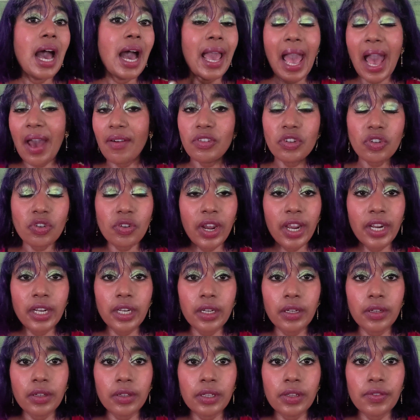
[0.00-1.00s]
I haven't tried
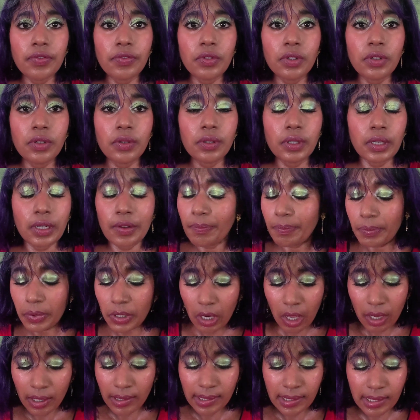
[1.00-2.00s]
her lip
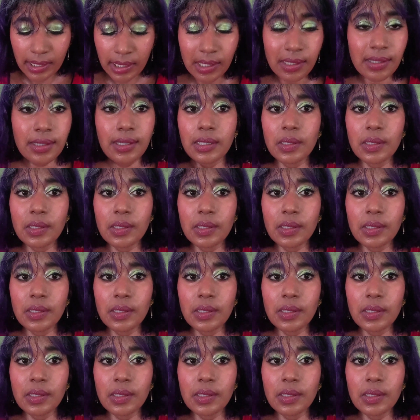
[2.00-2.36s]
glosses.